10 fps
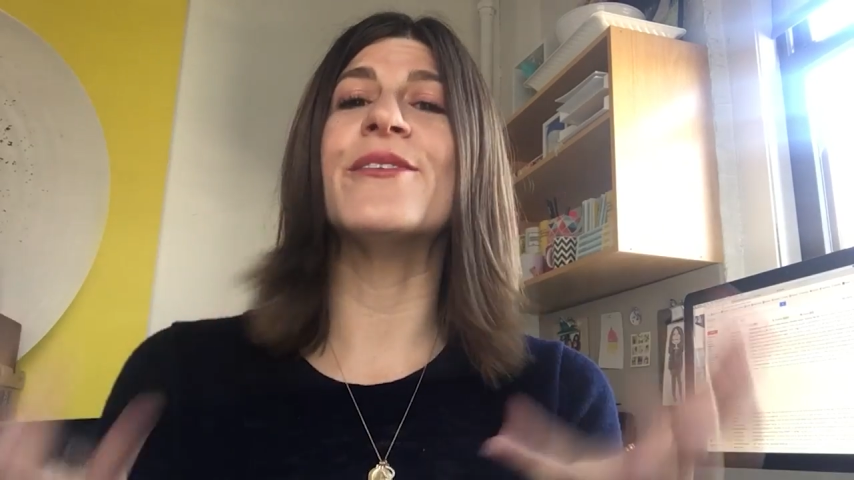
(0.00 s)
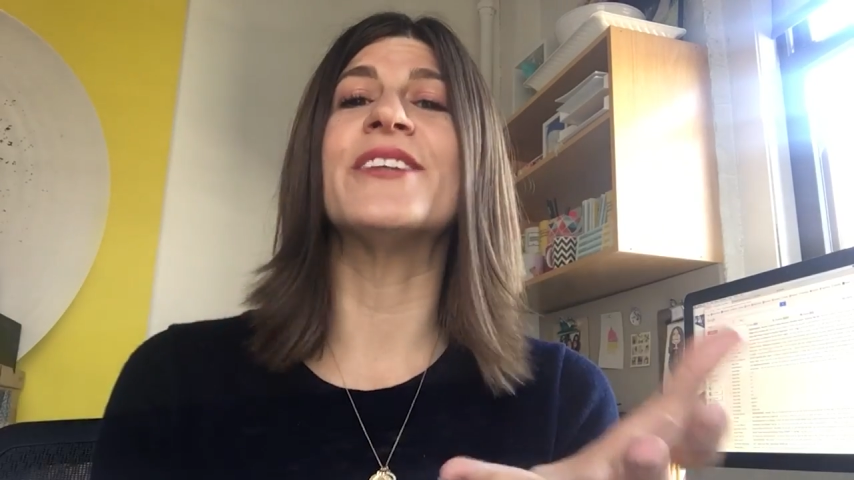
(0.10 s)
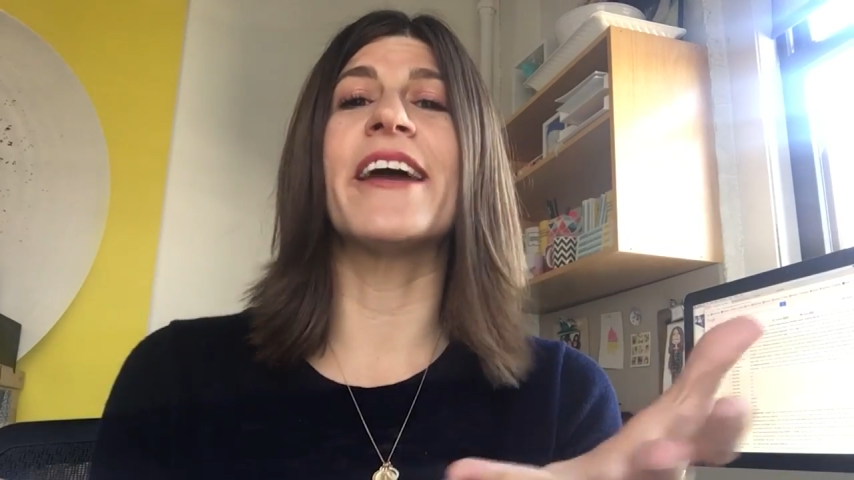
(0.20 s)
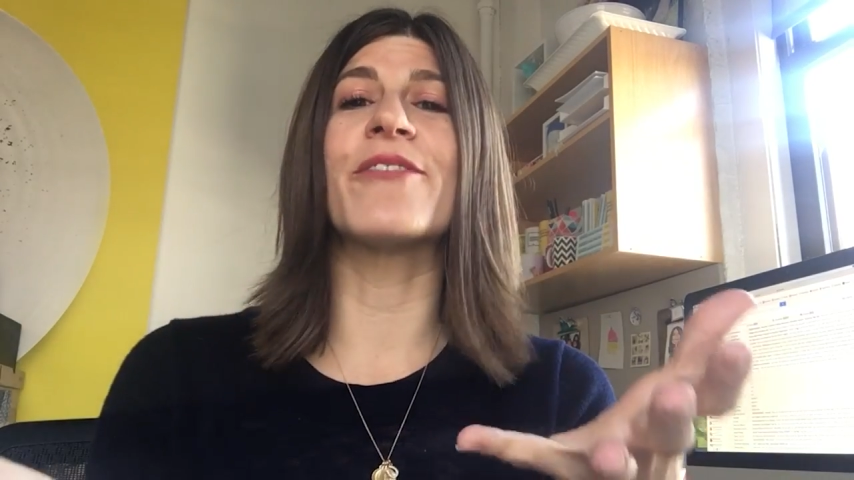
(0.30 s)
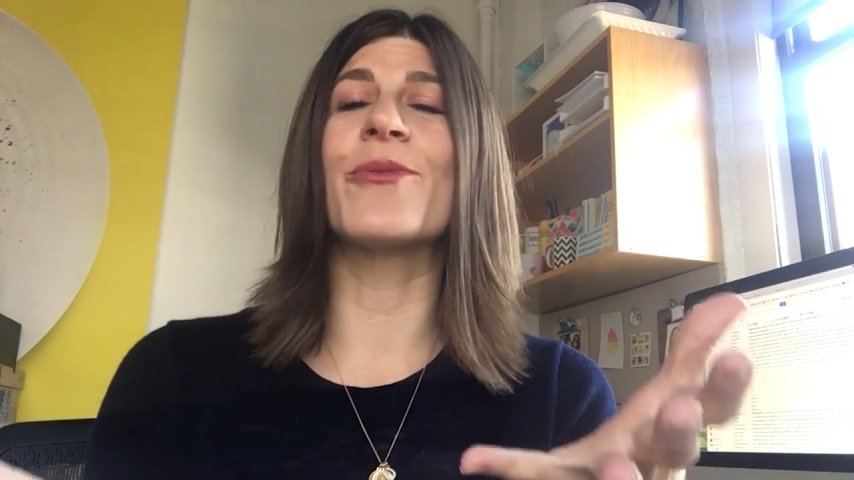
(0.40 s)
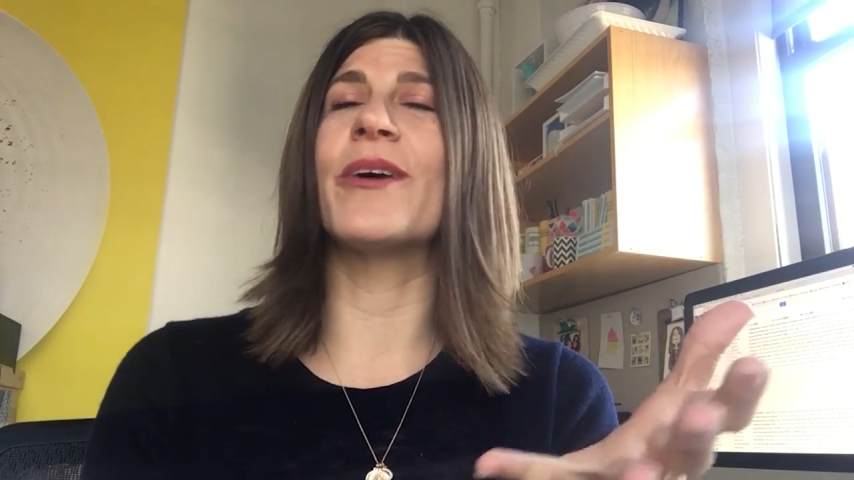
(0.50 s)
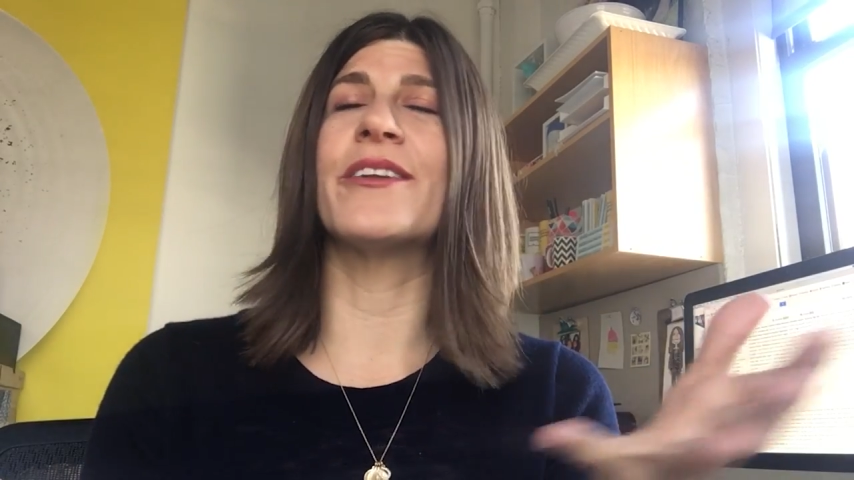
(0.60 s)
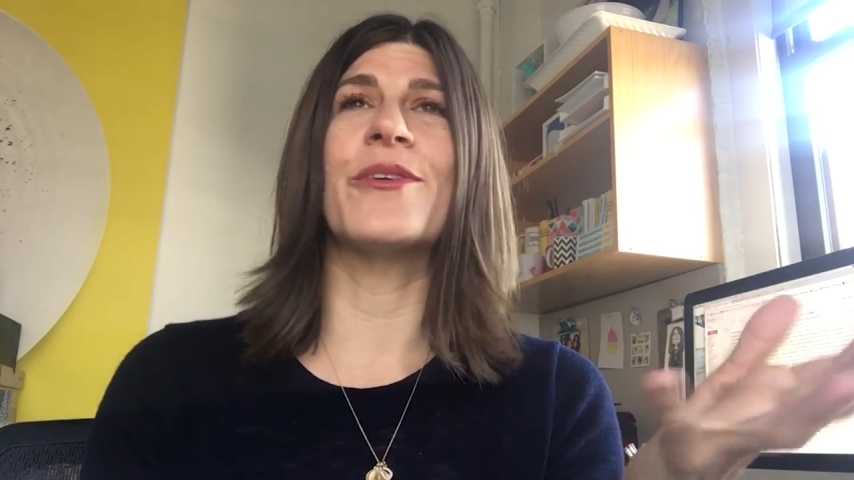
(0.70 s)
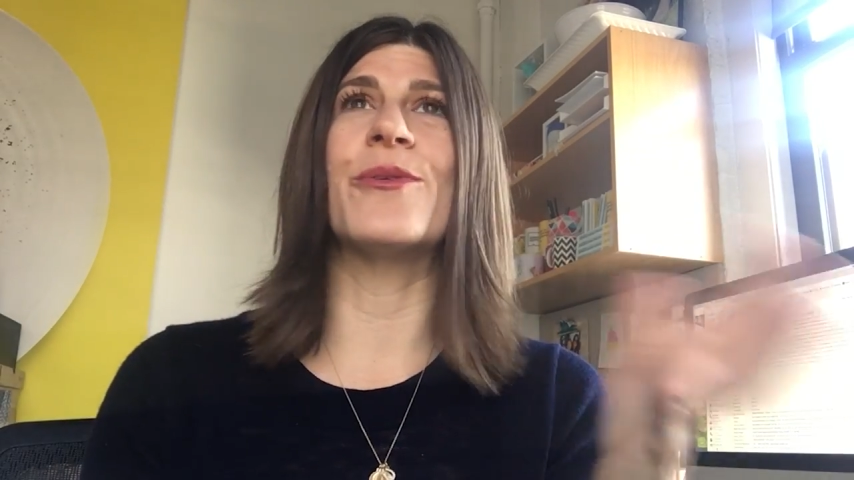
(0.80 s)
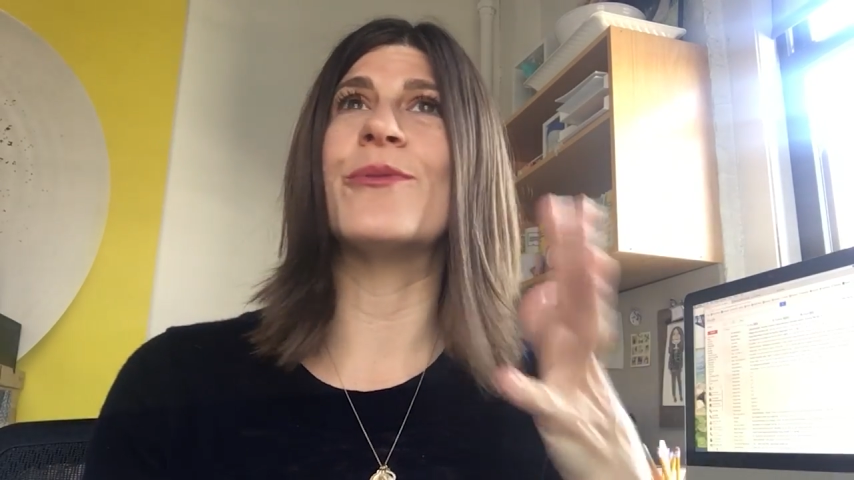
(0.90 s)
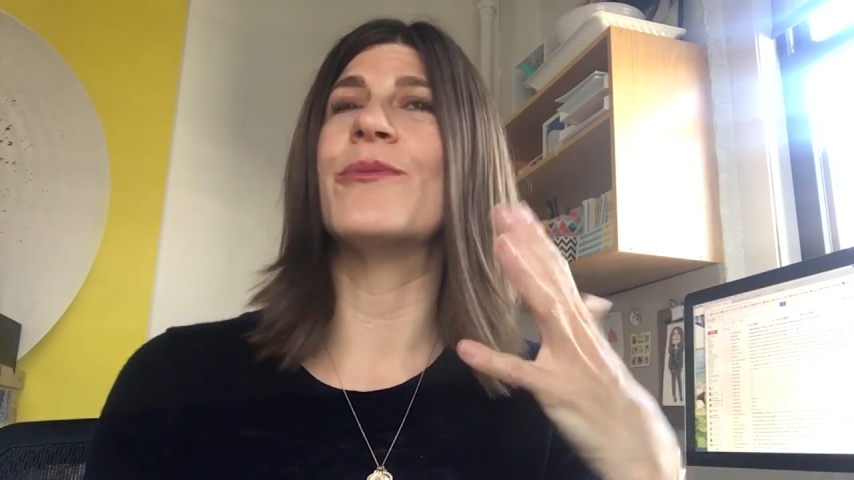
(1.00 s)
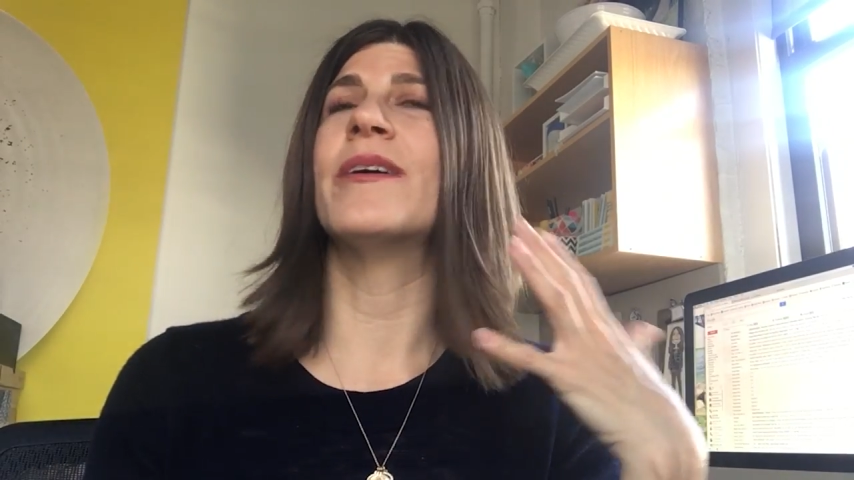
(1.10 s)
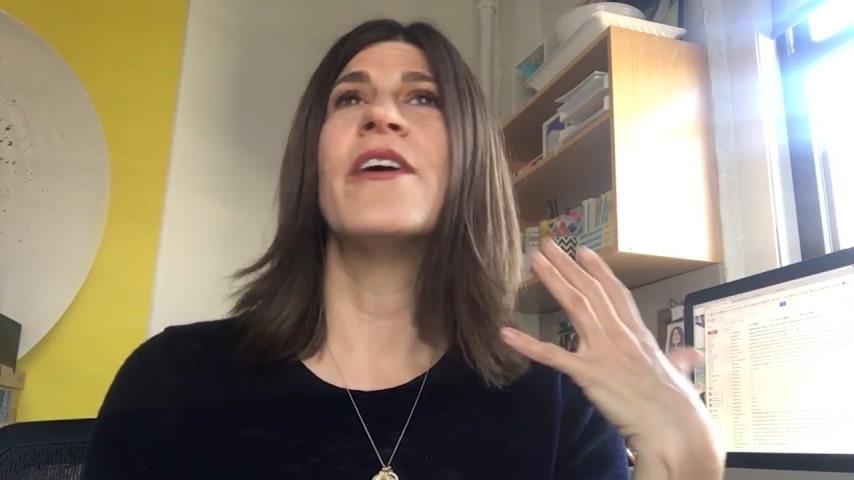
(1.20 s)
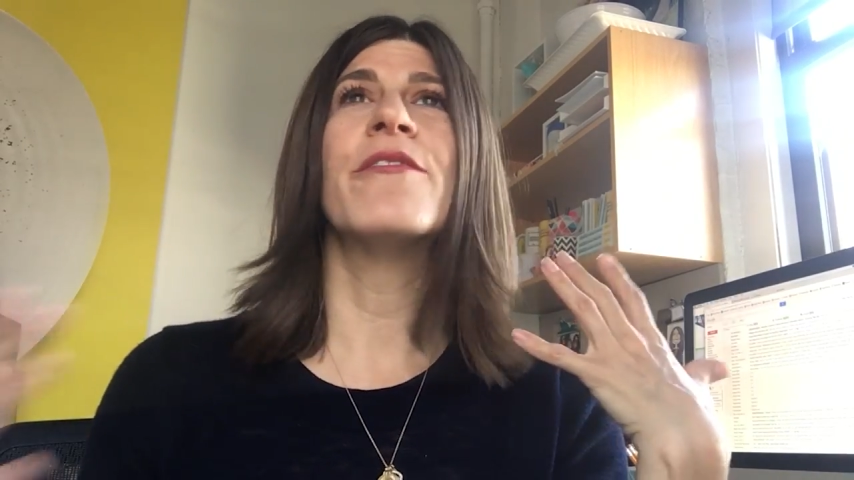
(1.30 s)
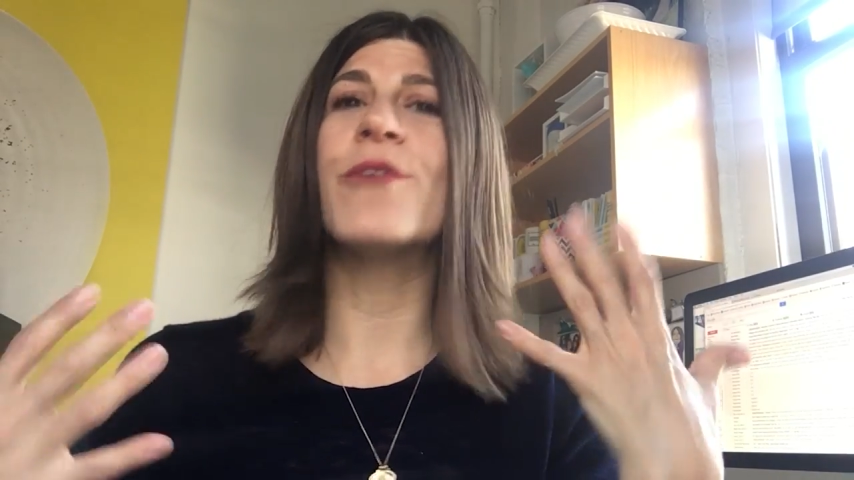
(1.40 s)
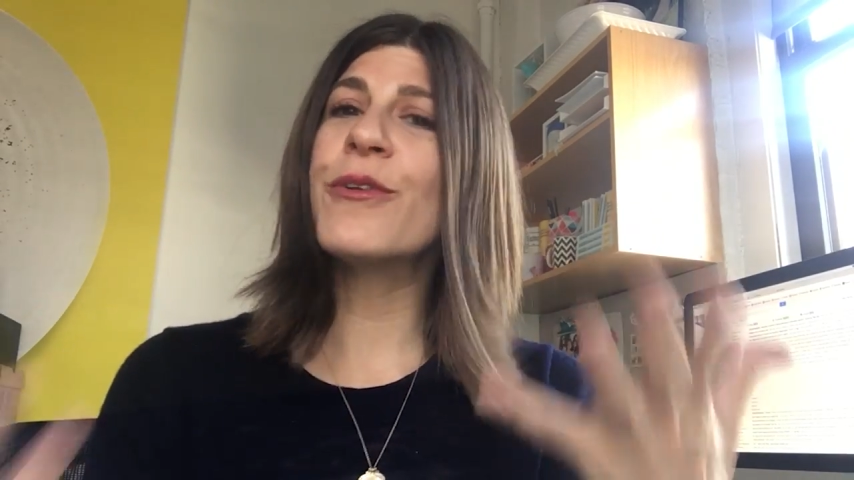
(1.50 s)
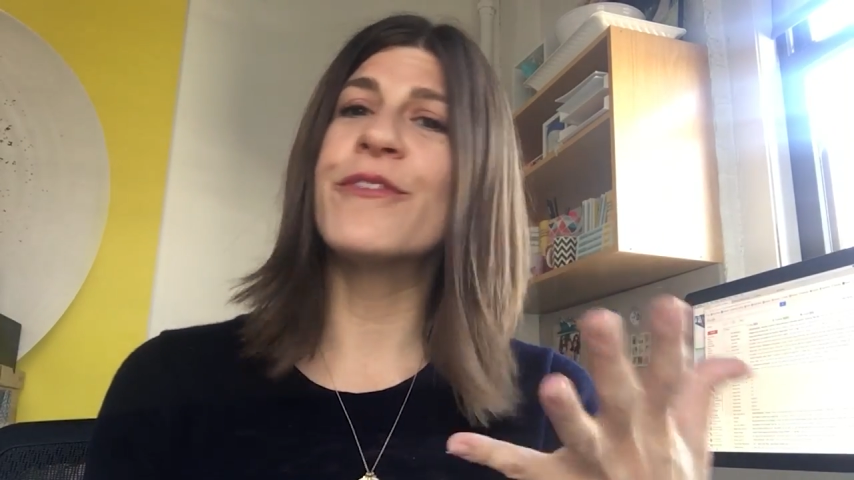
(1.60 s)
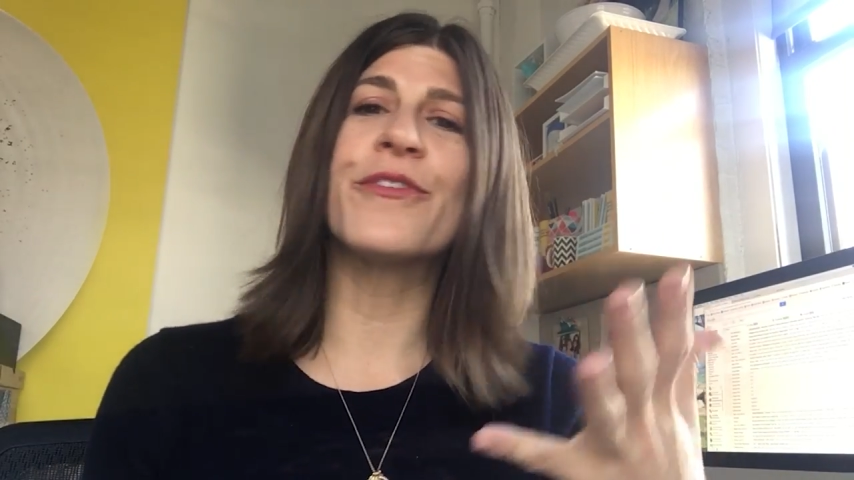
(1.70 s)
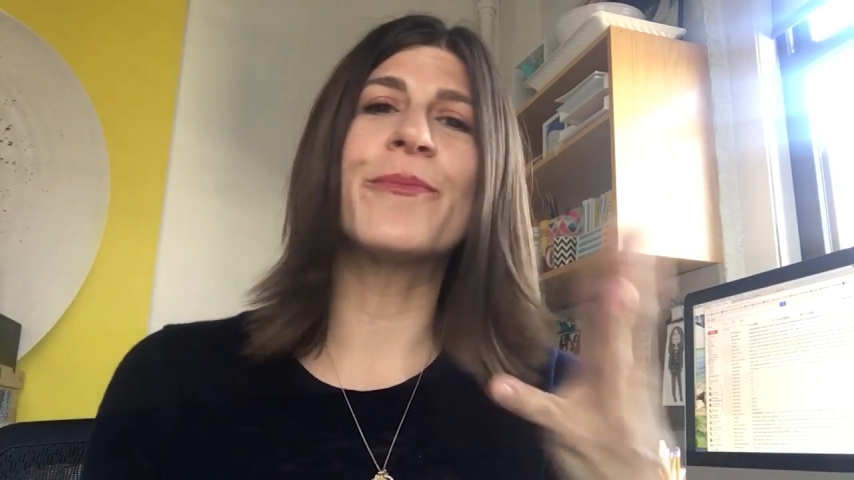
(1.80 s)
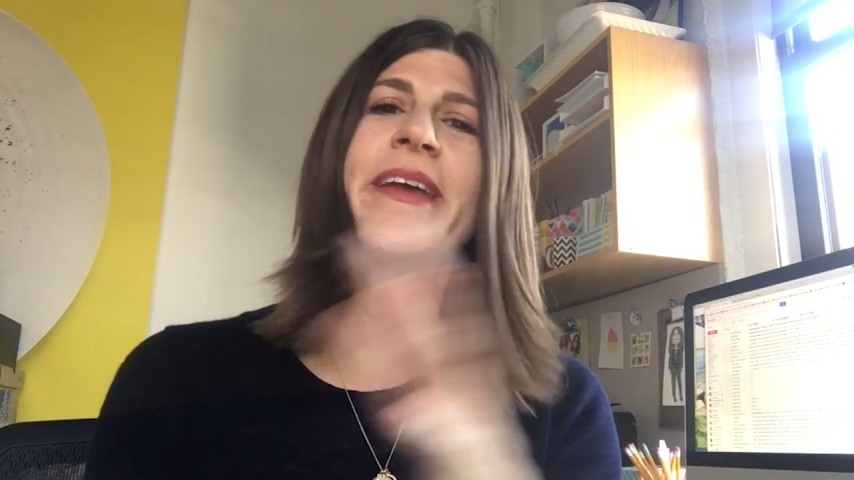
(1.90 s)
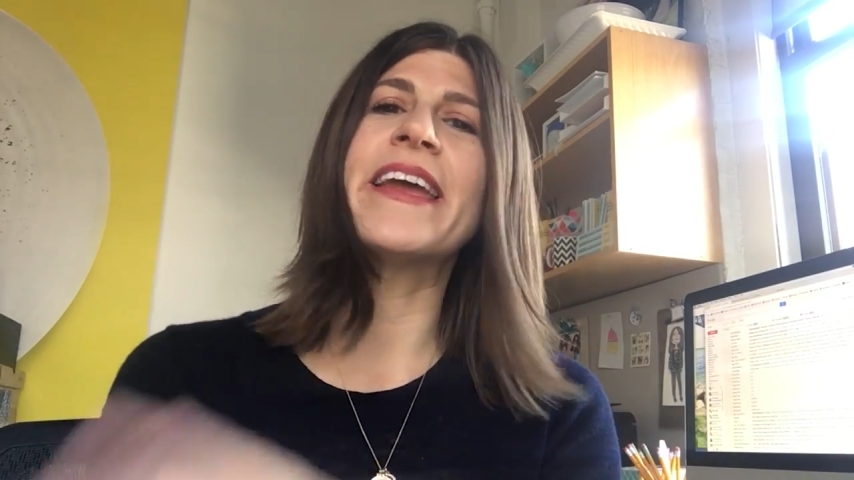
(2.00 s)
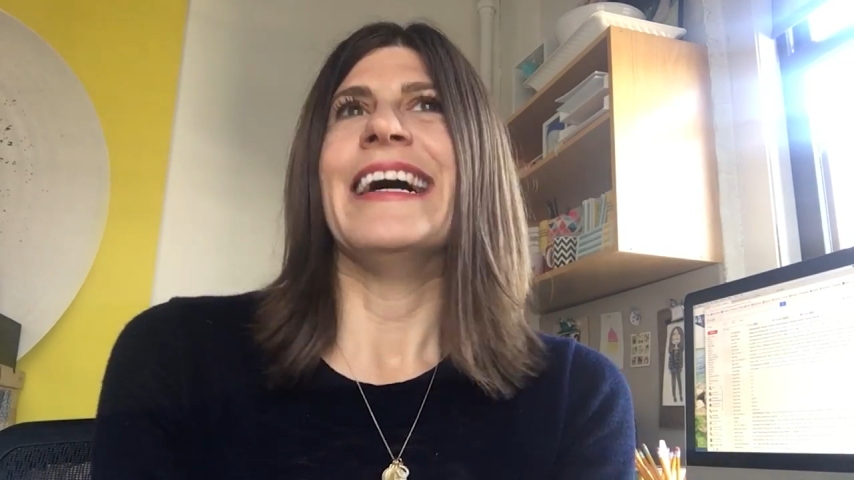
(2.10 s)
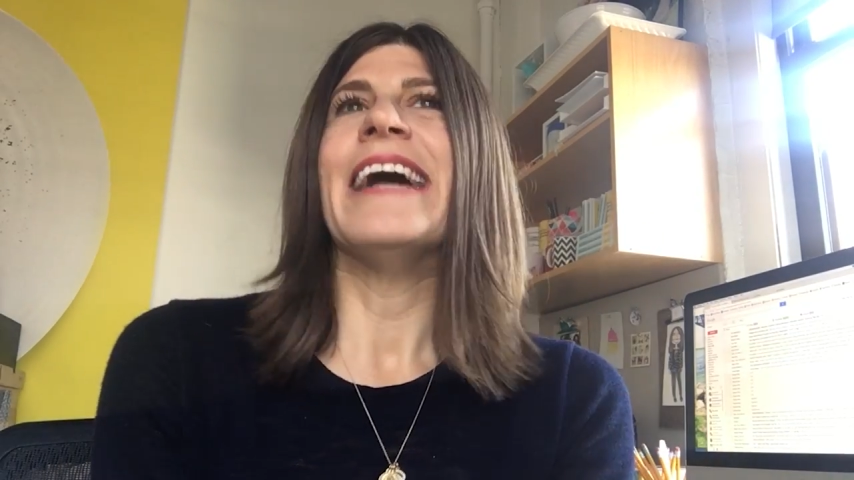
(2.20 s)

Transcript: you to everyone who voted for me.